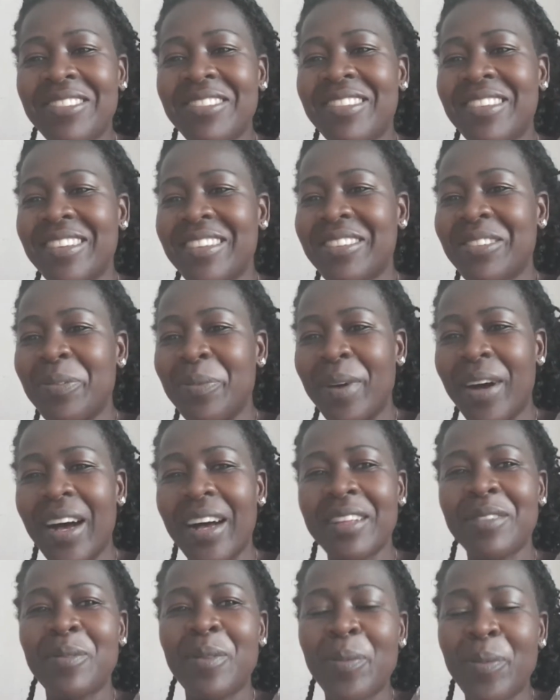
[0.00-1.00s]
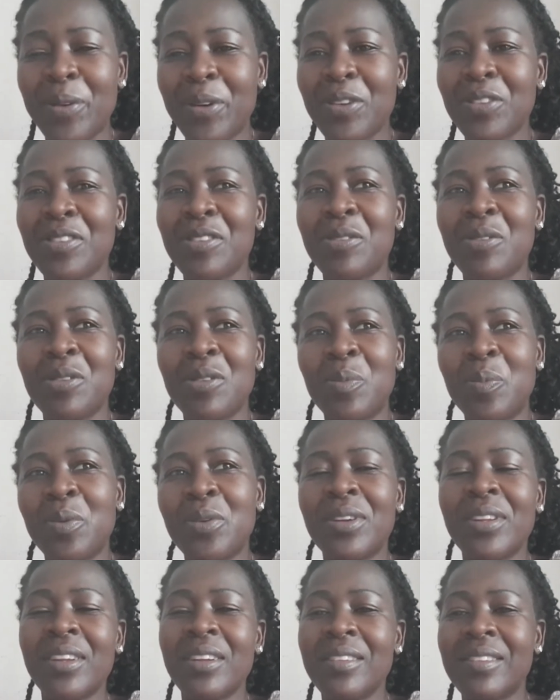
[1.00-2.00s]
teach to my husband, because he could
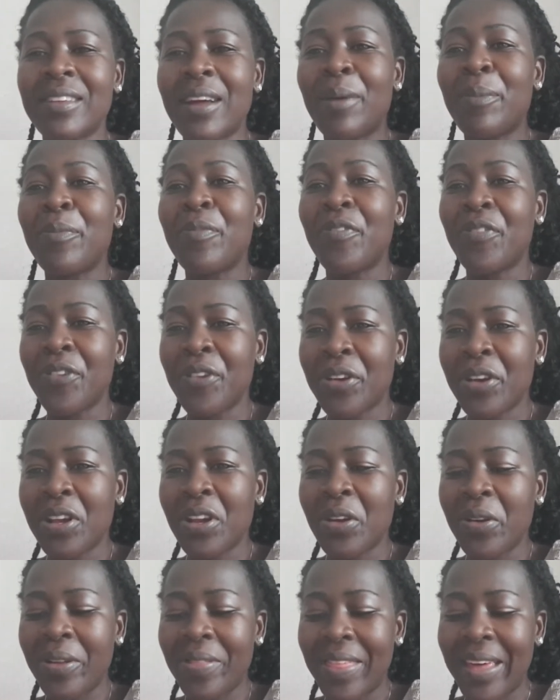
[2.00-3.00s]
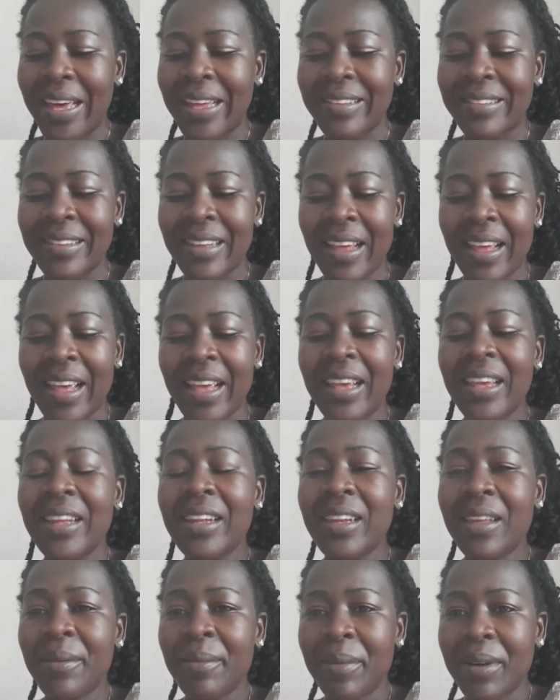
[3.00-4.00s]
put in some few clothes
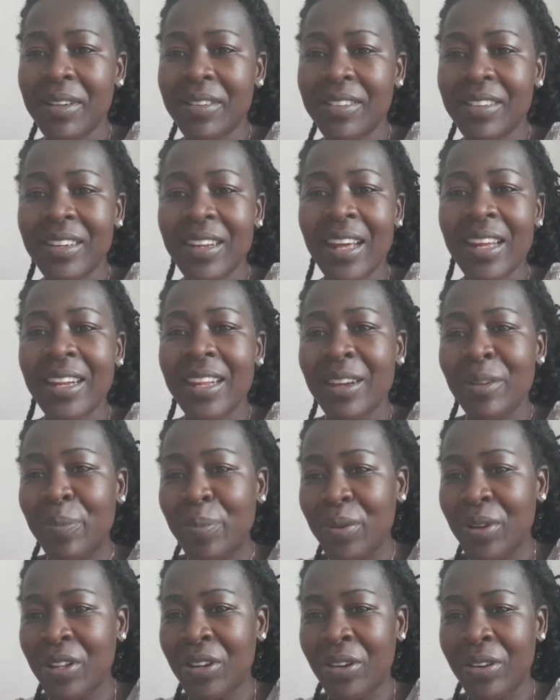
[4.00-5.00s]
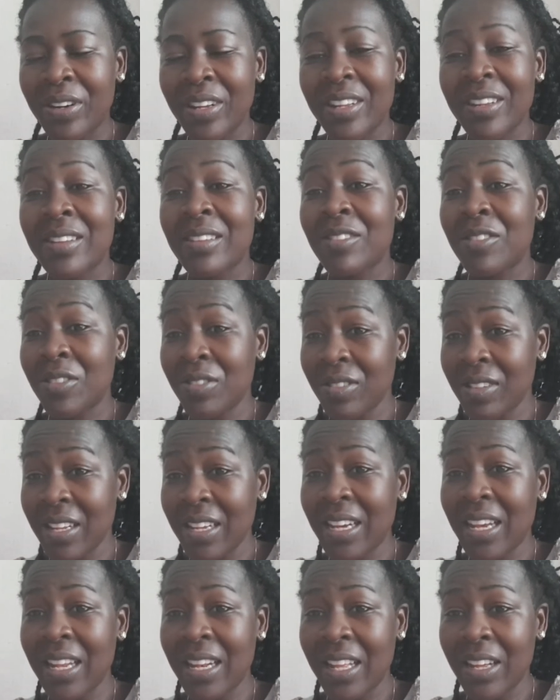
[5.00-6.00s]
in the machine and then put it on. It is
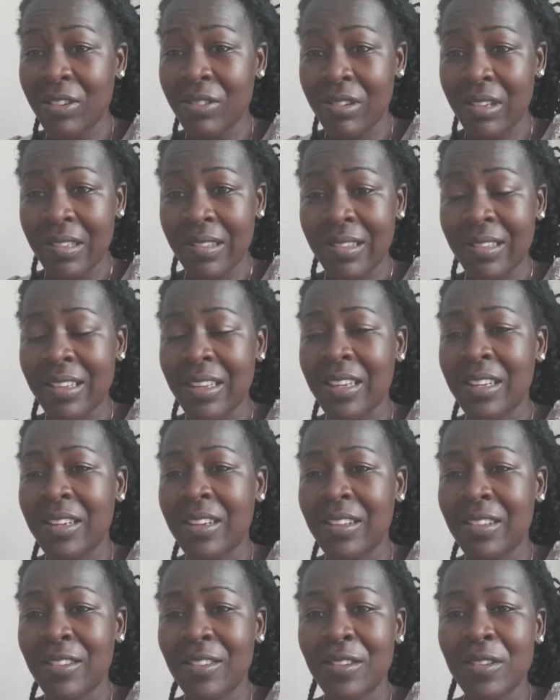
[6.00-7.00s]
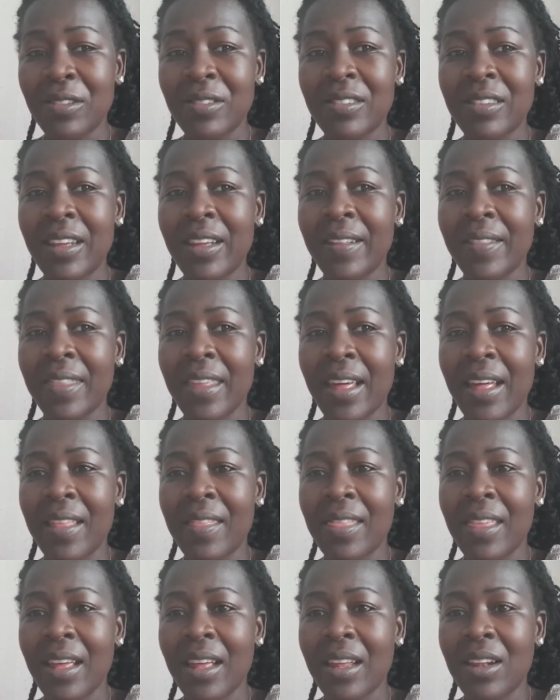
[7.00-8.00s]
using electricity, it is using
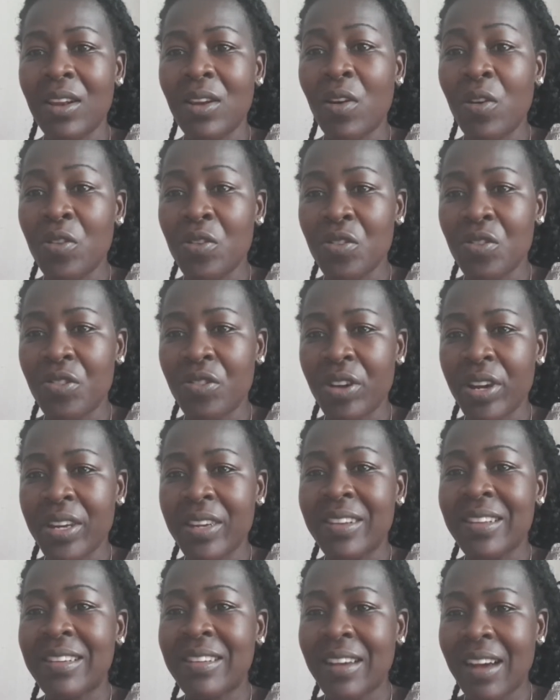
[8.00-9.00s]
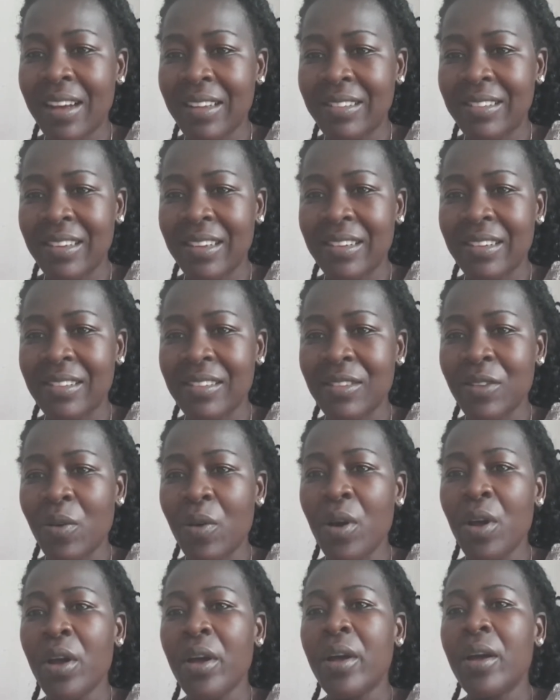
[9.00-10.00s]
the laundry detergent. So